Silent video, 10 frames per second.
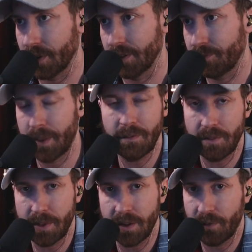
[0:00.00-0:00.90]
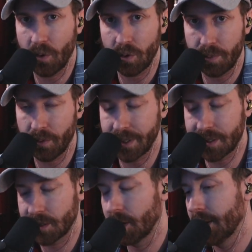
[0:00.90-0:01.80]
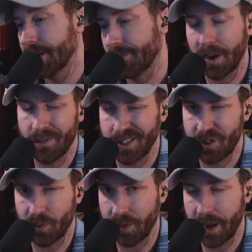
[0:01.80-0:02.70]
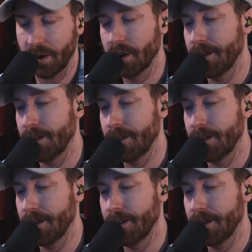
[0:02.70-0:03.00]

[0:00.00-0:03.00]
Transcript: of PvP focal points. I'm not really sure there.